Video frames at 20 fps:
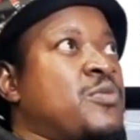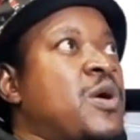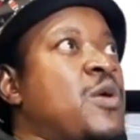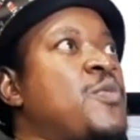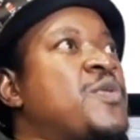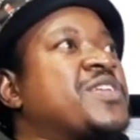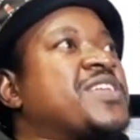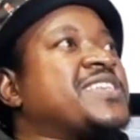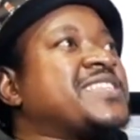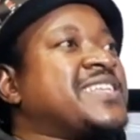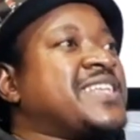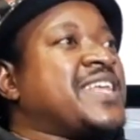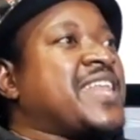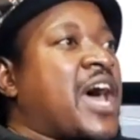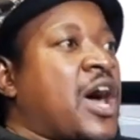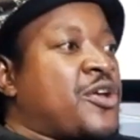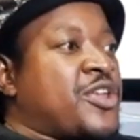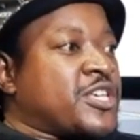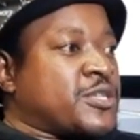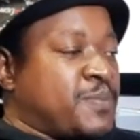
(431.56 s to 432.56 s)
the way we
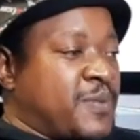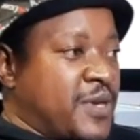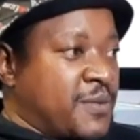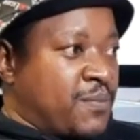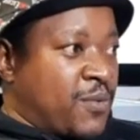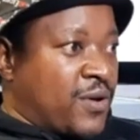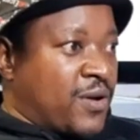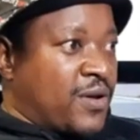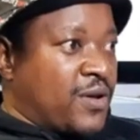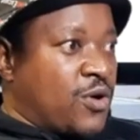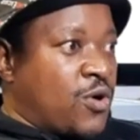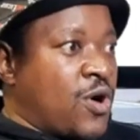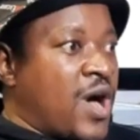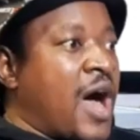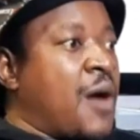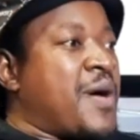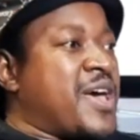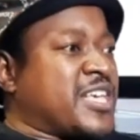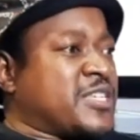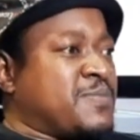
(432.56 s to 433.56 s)
reason it out as people,
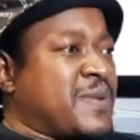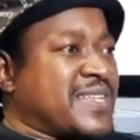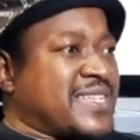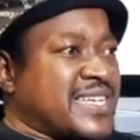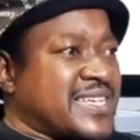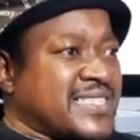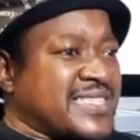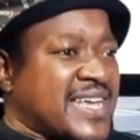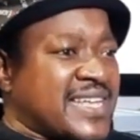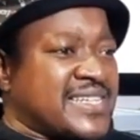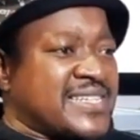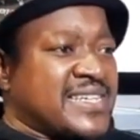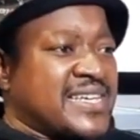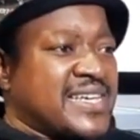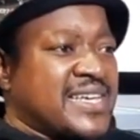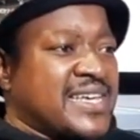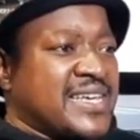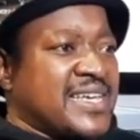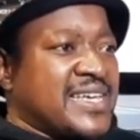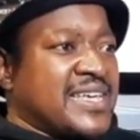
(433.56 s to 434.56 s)
or our expectation
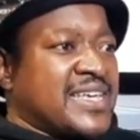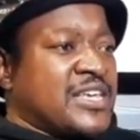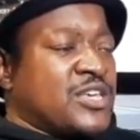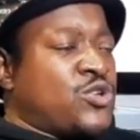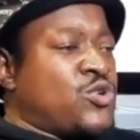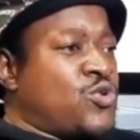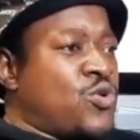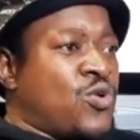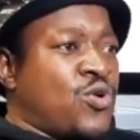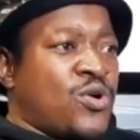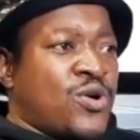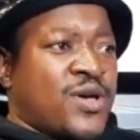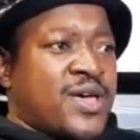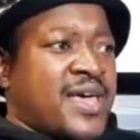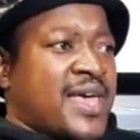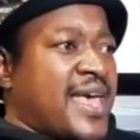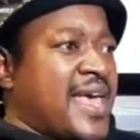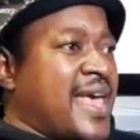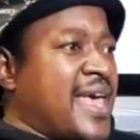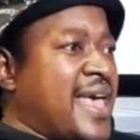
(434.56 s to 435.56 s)
that, you know,
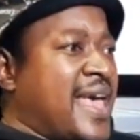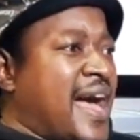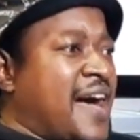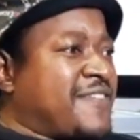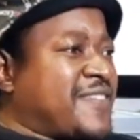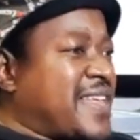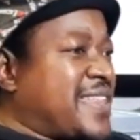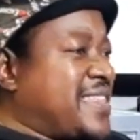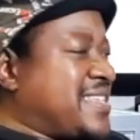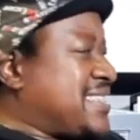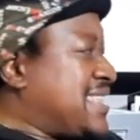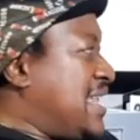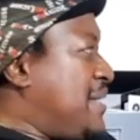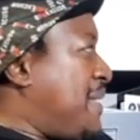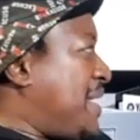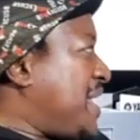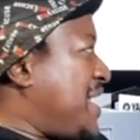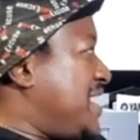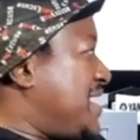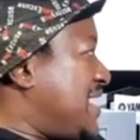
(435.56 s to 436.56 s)
after
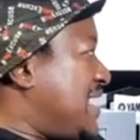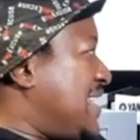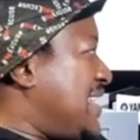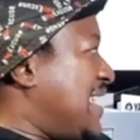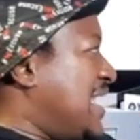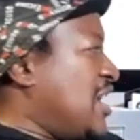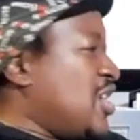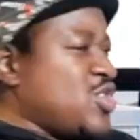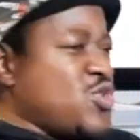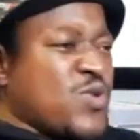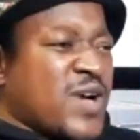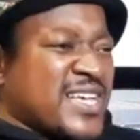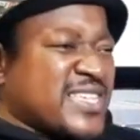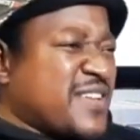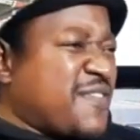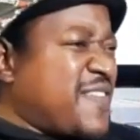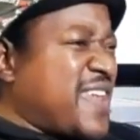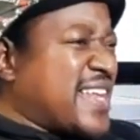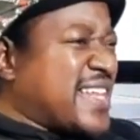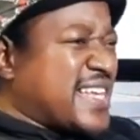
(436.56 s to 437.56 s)
this liberation, you
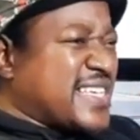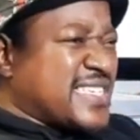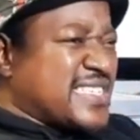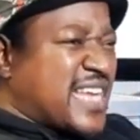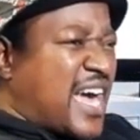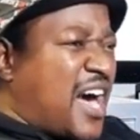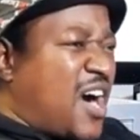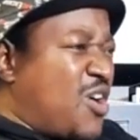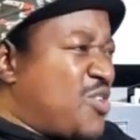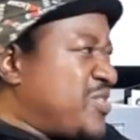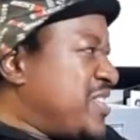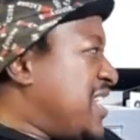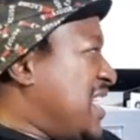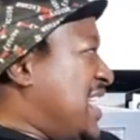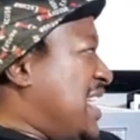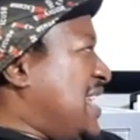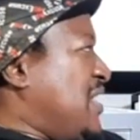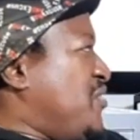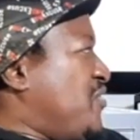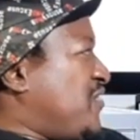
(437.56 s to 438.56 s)
guys have let us
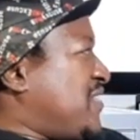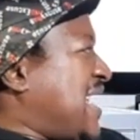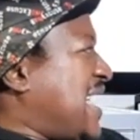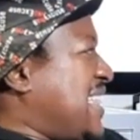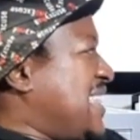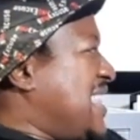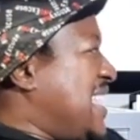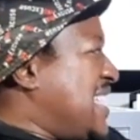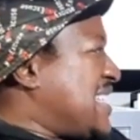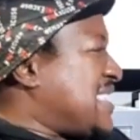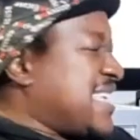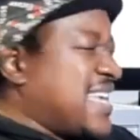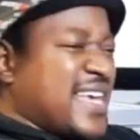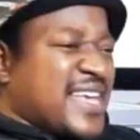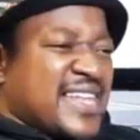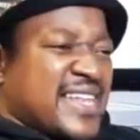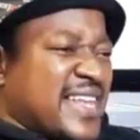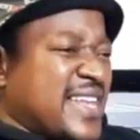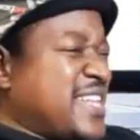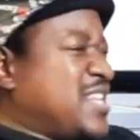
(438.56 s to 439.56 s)
down. You've done
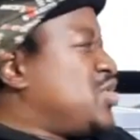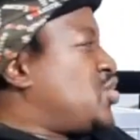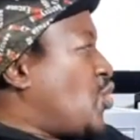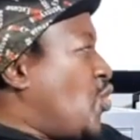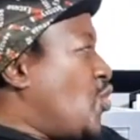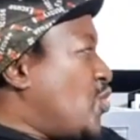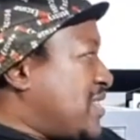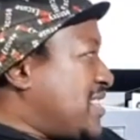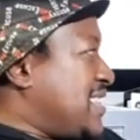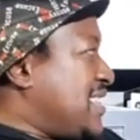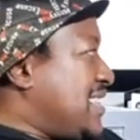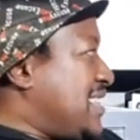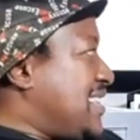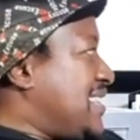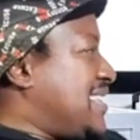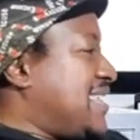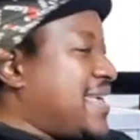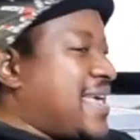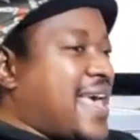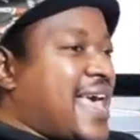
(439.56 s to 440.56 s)
this.
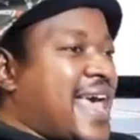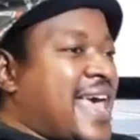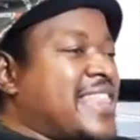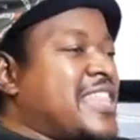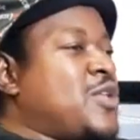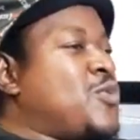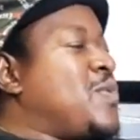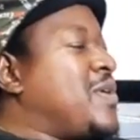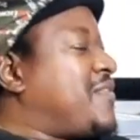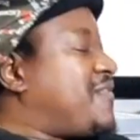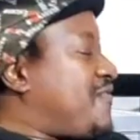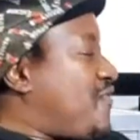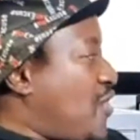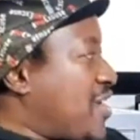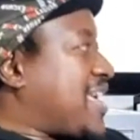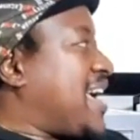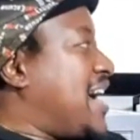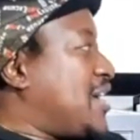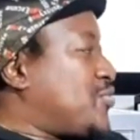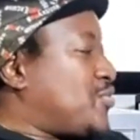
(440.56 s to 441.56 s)
And then we
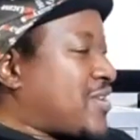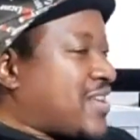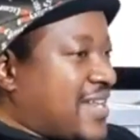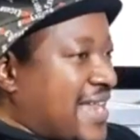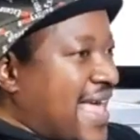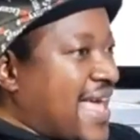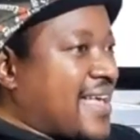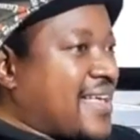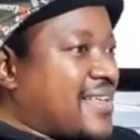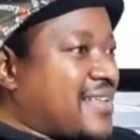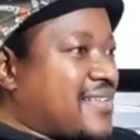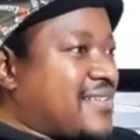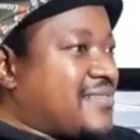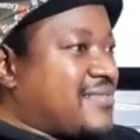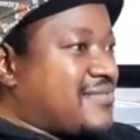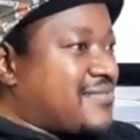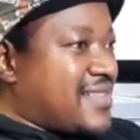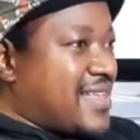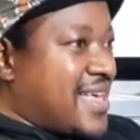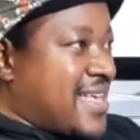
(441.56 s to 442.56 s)
forget, or like,
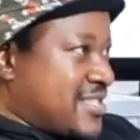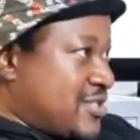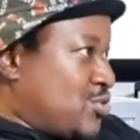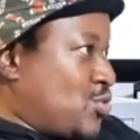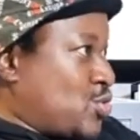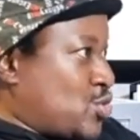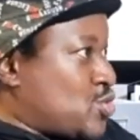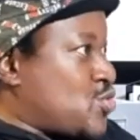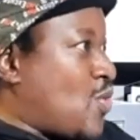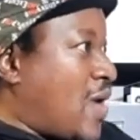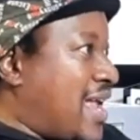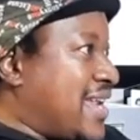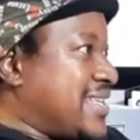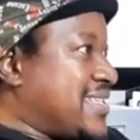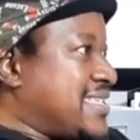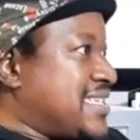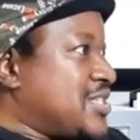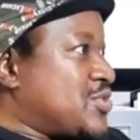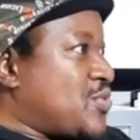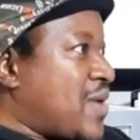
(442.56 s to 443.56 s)
it's those
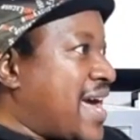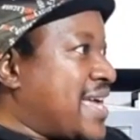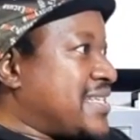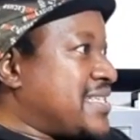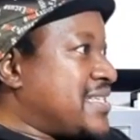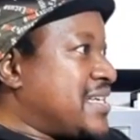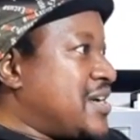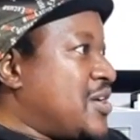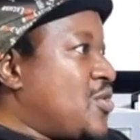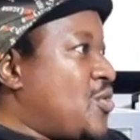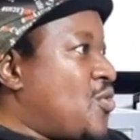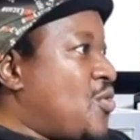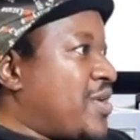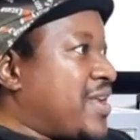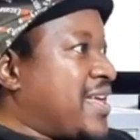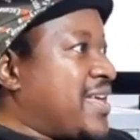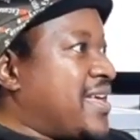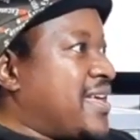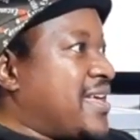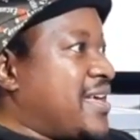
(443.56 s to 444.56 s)
dualities, right?
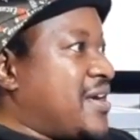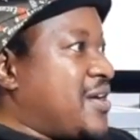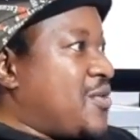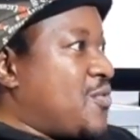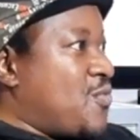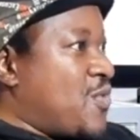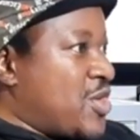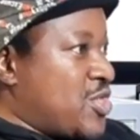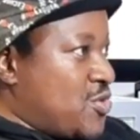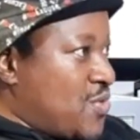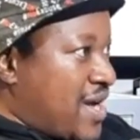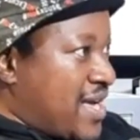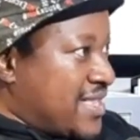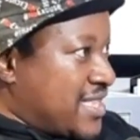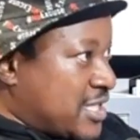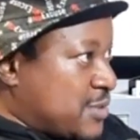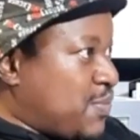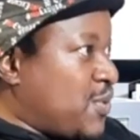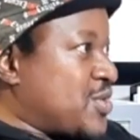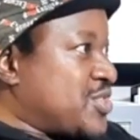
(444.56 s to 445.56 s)
But when you
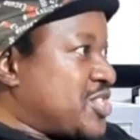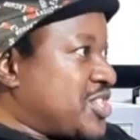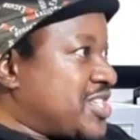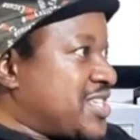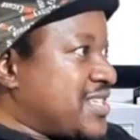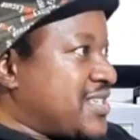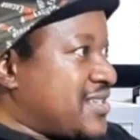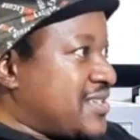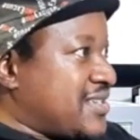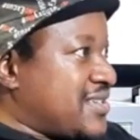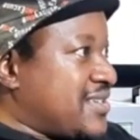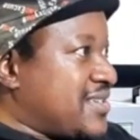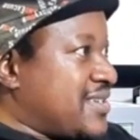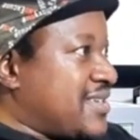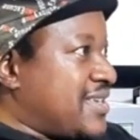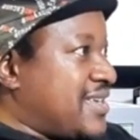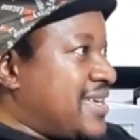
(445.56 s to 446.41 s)
are in this position,